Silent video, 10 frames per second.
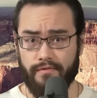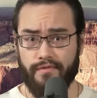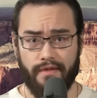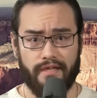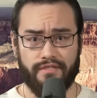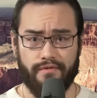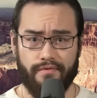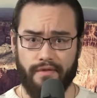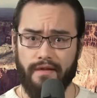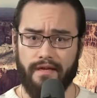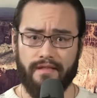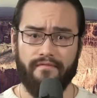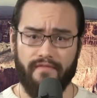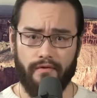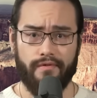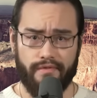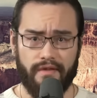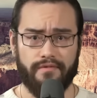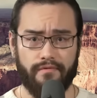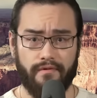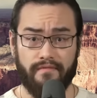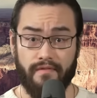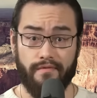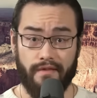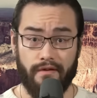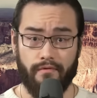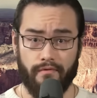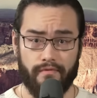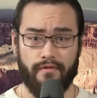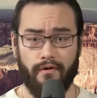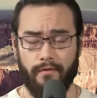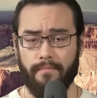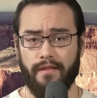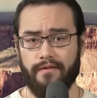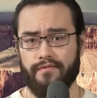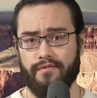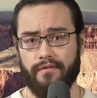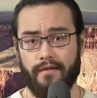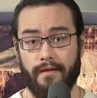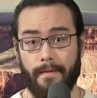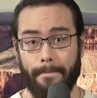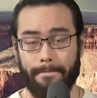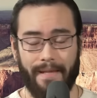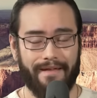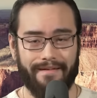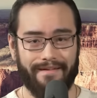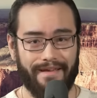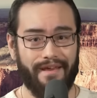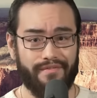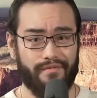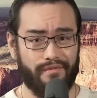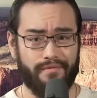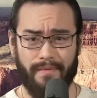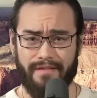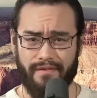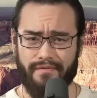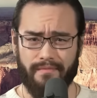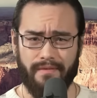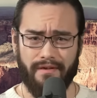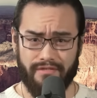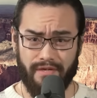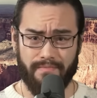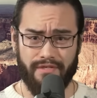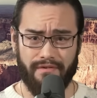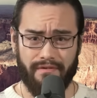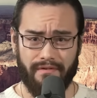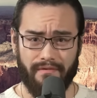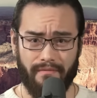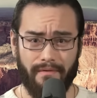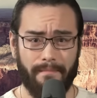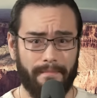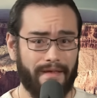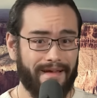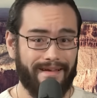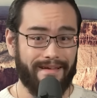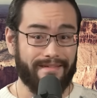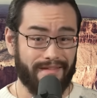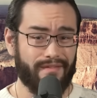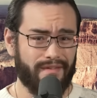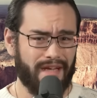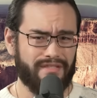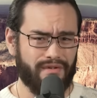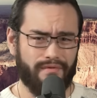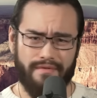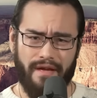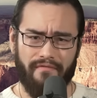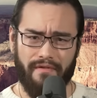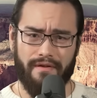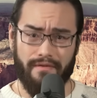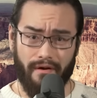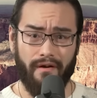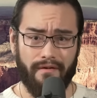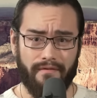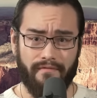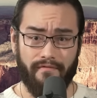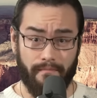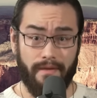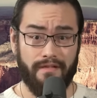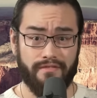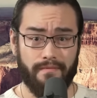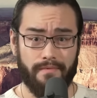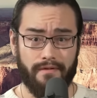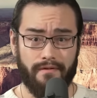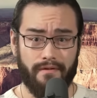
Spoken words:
statue sitting at the very center of this inner earth complex. And in case you're expecting something Egyptian, well, this statue is definitely not from Egypt.